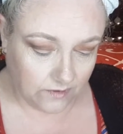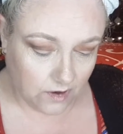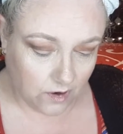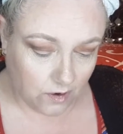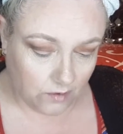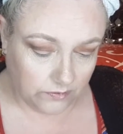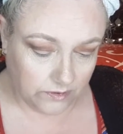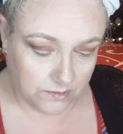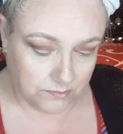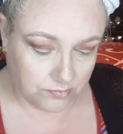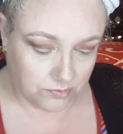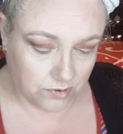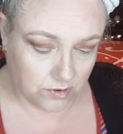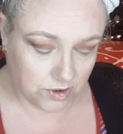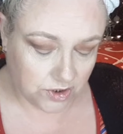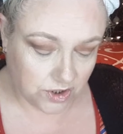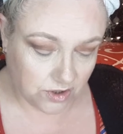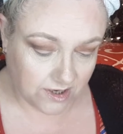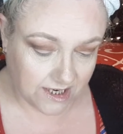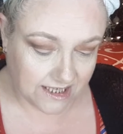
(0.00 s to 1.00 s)
on the
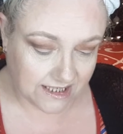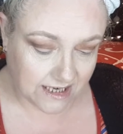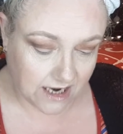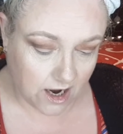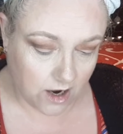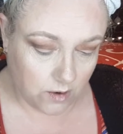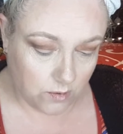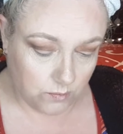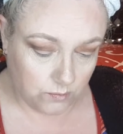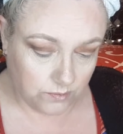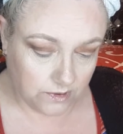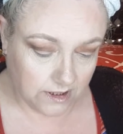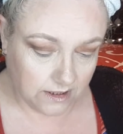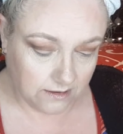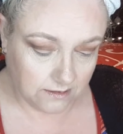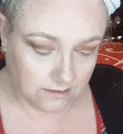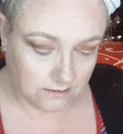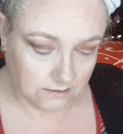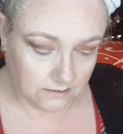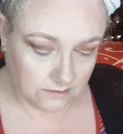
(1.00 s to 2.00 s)
brush on its
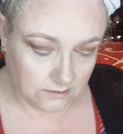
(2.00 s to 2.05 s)
own